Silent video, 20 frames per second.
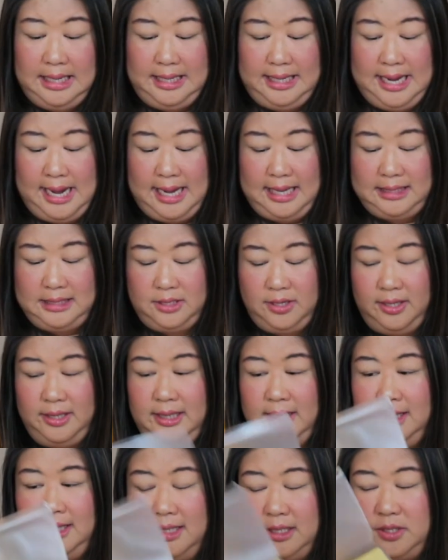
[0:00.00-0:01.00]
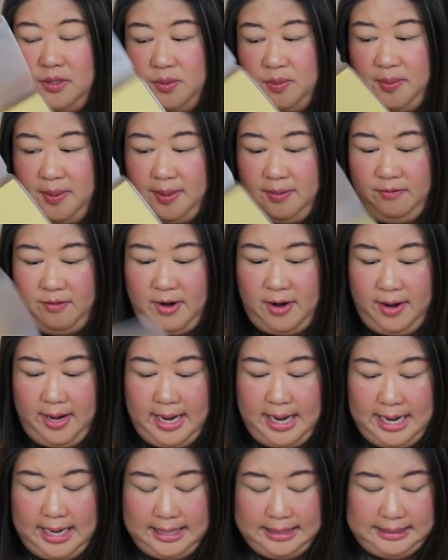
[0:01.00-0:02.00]
Yeah, so I think this would be very
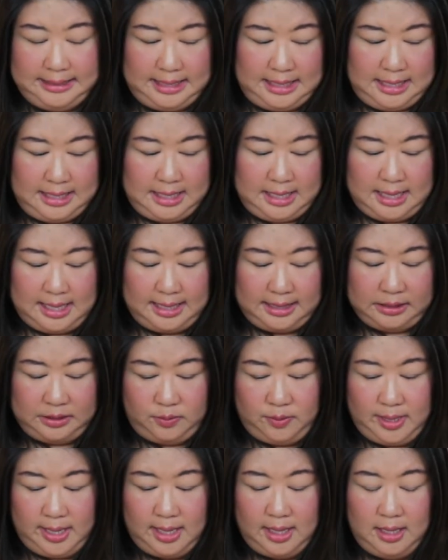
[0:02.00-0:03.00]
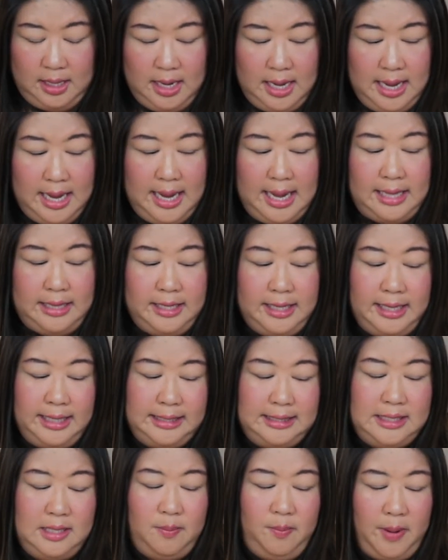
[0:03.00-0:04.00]
handy as well. And then
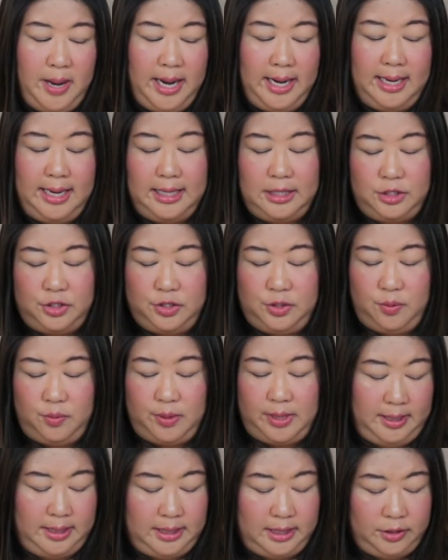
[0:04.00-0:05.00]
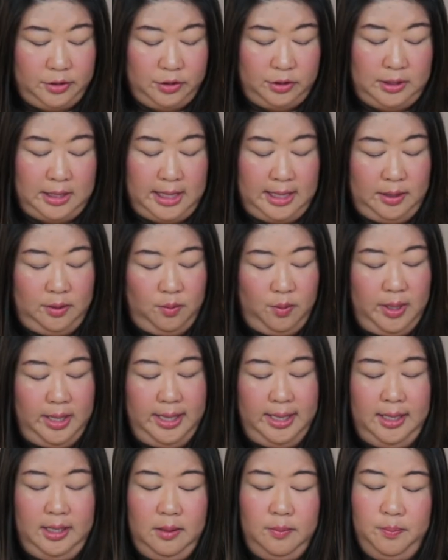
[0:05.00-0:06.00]
I did buy an extra one, another lined
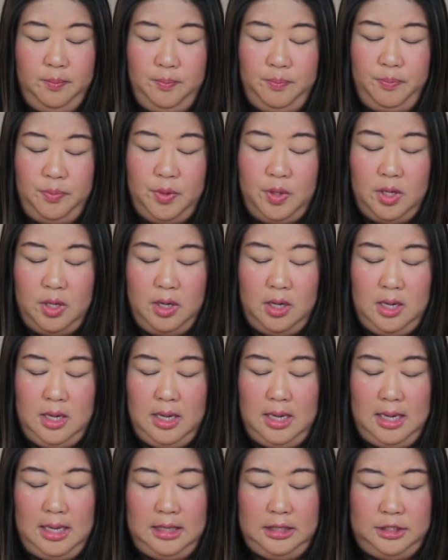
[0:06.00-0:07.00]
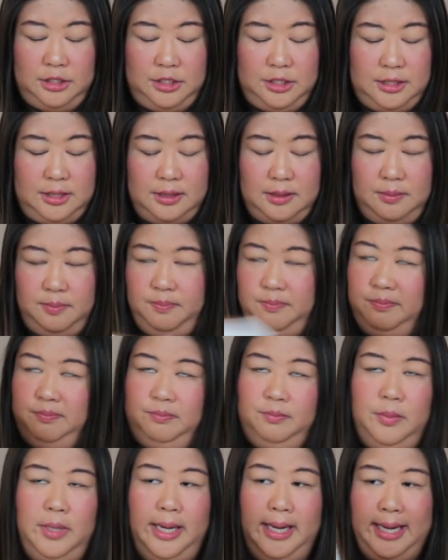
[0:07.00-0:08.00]
one, just
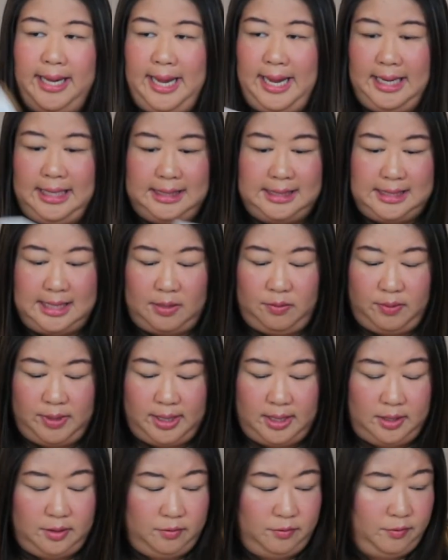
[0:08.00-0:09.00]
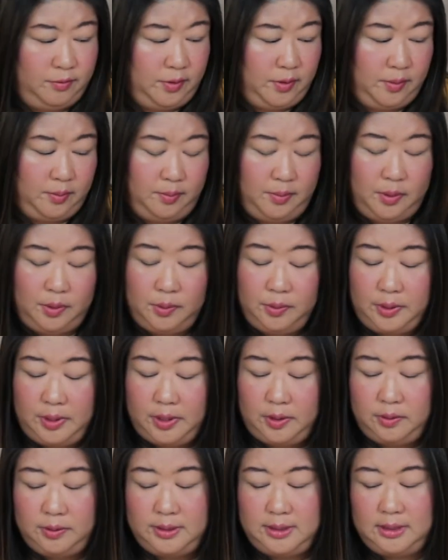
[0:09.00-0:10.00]
in case I run out of room. Who
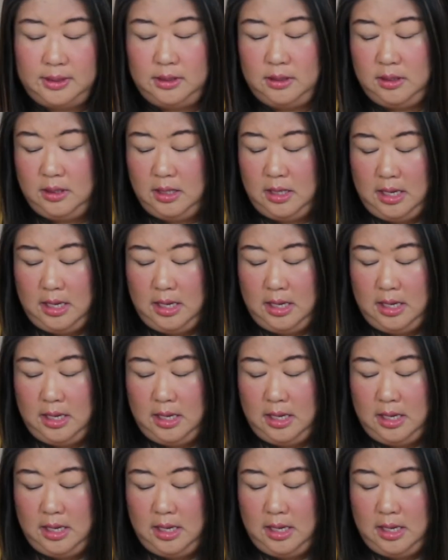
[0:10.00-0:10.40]
knows?